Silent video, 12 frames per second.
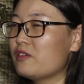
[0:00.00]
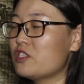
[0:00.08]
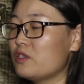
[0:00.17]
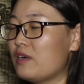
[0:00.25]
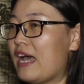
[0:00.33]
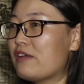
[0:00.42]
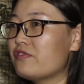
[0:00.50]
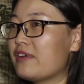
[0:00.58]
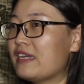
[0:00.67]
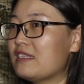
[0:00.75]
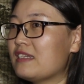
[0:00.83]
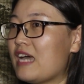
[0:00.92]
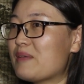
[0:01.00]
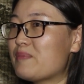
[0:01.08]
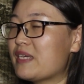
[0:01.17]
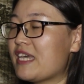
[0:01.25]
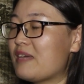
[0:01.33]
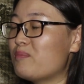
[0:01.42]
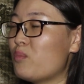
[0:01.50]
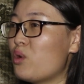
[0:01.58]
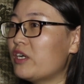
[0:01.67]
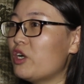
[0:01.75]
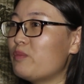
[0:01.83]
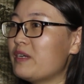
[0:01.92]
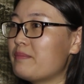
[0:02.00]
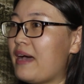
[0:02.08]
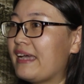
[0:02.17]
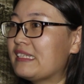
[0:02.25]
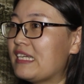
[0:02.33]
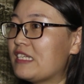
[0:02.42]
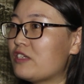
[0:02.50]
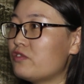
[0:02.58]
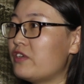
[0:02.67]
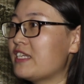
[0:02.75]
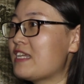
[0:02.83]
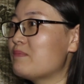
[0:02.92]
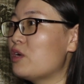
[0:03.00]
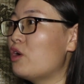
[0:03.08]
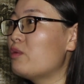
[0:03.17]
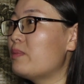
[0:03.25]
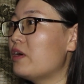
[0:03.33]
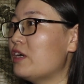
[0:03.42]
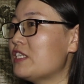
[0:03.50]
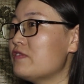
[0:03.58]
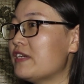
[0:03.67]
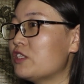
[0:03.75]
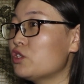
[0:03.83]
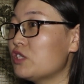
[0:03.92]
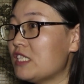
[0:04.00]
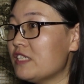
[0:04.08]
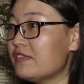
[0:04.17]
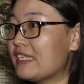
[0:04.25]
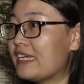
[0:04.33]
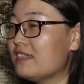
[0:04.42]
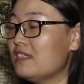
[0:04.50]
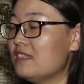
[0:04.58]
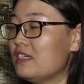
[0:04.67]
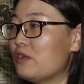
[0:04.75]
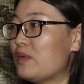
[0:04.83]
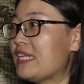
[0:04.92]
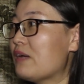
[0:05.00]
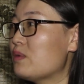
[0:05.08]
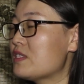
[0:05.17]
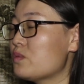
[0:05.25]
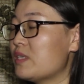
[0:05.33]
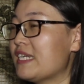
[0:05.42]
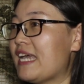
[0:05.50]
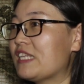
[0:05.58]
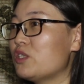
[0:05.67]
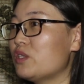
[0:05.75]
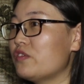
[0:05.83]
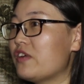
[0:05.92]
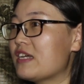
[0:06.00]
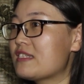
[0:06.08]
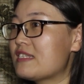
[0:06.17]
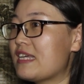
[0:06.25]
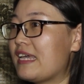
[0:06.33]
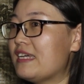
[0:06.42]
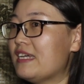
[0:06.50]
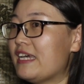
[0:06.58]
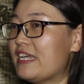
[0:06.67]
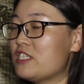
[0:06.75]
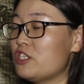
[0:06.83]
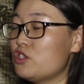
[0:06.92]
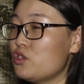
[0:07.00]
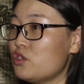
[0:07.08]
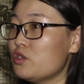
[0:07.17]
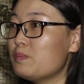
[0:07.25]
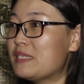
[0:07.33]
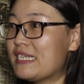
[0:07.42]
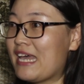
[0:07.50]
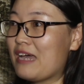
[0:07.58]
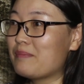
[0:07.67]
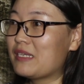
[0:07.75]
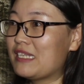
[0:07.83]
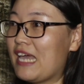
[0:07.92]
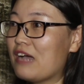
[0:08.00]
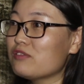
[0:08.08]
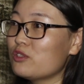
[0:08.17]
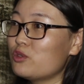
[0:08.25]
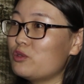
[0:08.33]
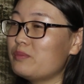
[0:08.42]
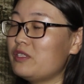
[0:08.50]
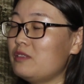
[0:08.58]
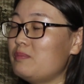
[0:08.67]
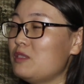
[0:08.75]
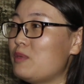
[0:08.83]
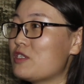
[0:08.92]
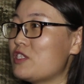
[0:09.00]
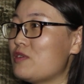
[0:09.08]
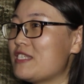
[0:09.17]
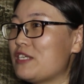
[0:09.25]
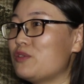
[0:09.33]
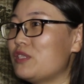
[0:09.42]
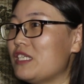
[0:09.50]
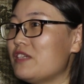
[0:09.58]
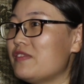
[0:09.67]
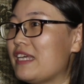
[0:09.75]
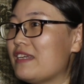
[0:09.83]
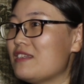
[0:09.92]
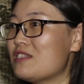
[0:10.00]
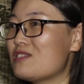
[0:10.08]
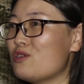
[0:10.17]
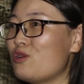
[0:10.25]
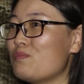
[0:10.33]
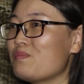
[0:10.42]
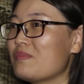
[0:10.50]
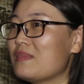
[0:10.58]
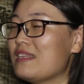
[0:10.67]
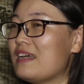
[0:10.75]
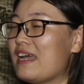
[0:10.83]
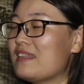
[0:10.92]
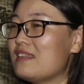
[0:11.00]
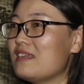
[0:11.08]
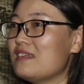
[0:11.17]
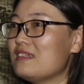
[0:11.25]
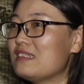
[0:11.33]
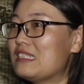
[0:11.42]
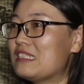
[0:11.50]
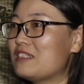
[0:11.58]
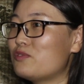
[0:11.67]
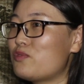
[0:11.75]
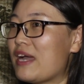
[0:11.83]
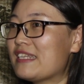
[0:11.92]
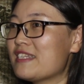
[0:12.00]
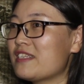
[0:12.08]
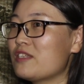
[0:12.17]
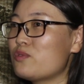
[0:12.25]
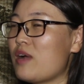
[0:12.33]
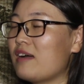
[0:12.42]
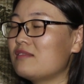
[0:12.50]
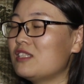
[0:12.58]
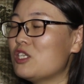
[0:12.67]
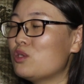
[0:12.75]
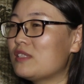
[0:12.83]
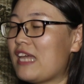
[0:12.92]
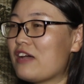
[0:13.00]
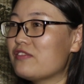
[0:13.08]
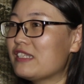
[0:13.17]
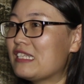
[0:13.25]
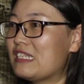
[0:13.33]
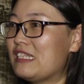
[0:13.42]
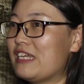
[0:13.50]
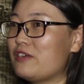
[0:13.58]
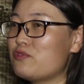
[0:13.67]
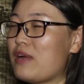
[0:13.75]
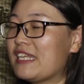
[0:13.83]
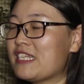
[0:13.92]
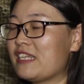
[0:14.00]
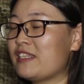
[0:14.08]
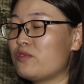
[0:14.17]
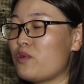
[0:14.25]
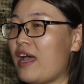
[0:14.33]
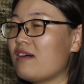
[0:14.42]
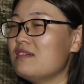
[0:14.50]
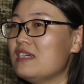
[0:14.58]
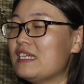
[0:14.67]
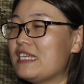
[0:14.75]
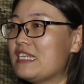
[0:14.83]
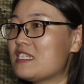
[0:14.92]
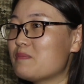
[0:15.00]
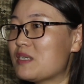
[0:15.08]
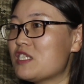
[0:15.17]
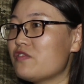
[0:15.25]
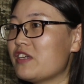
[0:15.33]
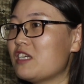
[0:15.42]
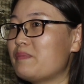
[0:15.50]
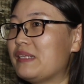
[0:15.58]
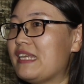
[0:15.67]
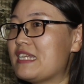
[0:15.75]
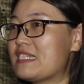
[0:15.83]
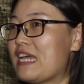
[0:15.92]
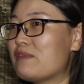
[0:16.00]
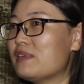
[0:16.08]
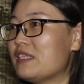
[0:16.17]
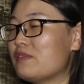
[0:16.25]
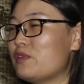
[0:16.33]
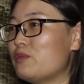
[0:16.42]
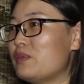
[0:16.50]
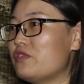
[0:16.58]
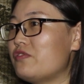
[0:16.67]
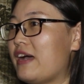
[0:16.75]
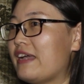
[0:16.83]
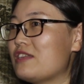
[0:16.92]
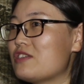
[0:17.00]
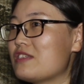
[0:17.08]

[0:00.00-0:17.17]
So I find I became more open-minded. For example, even good evening. When I was working at university, it's 2 p.m. in the afternoon, people still say good evening. So I think the right and the wrong, no, definitely right and the wrong. In specific place, everything will be fine.